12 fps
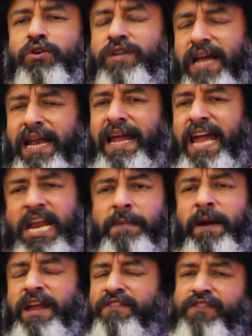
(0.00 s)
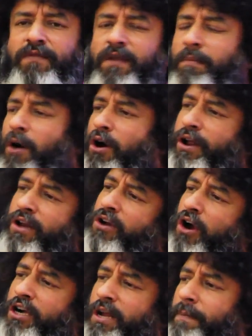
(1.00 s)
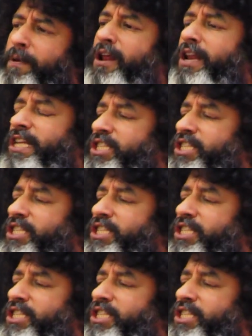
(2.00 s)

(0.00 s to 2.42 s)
to tell anybody from the modern contemporary